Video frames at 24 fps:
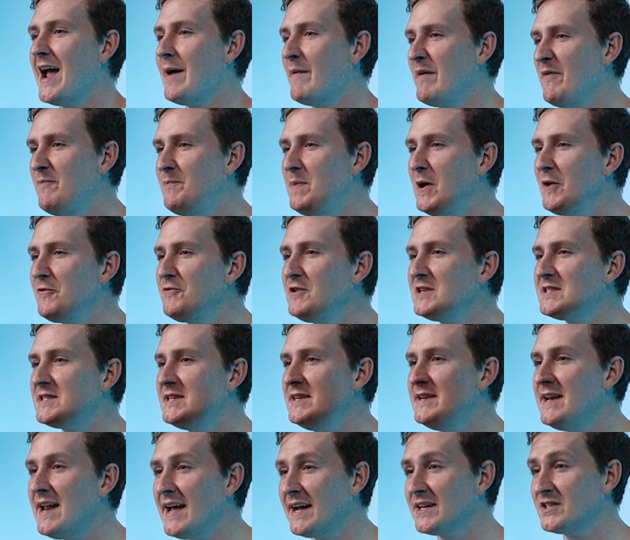And we've built this
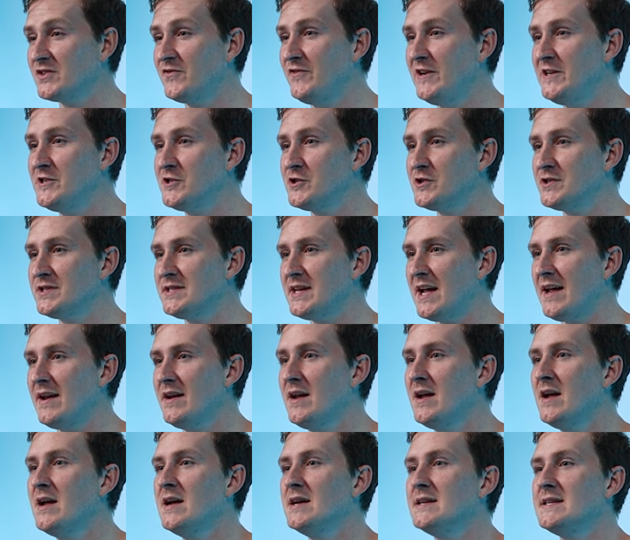next feature set
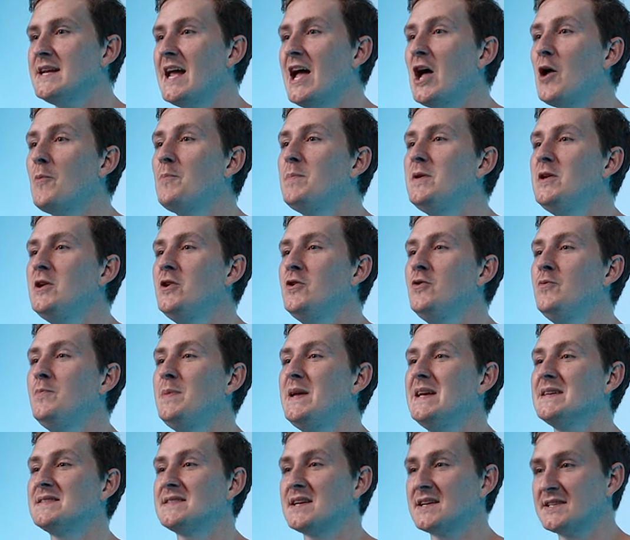to help you
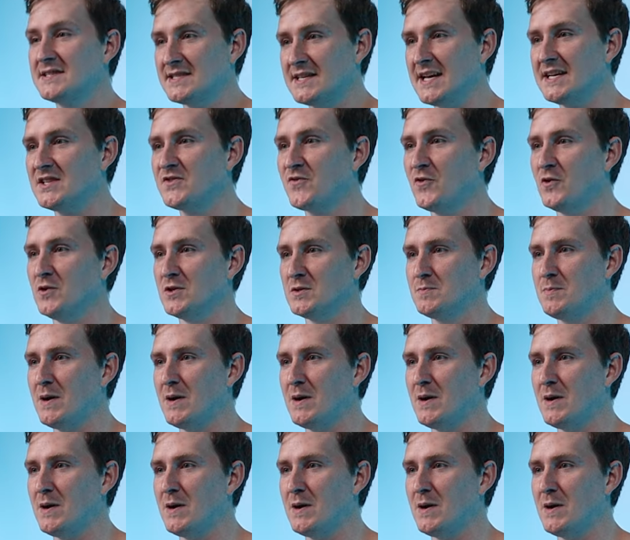be as successful as